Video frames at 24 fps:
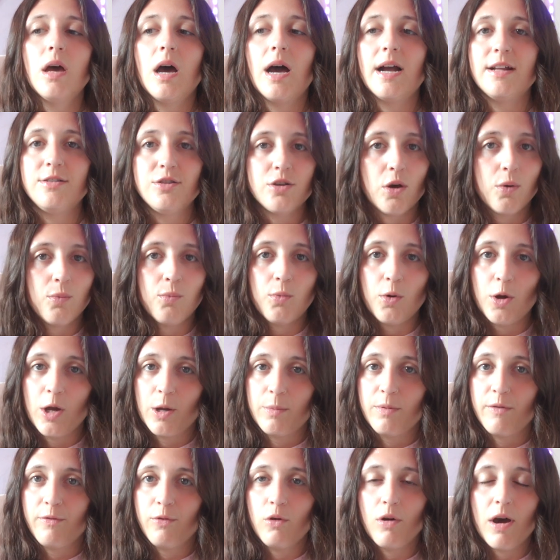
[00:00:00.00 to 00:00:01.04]
I don't work
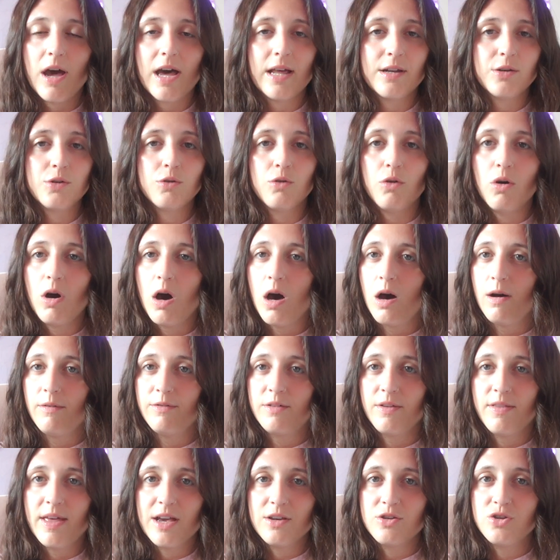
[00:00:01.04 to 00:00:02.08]
beforehand or after
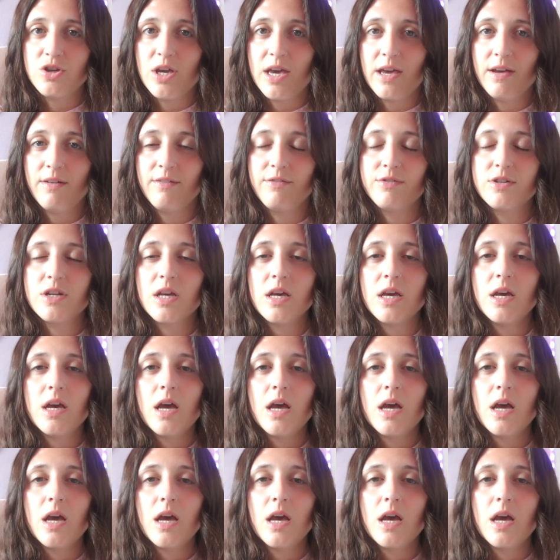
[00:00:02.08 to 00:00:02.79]
that shift,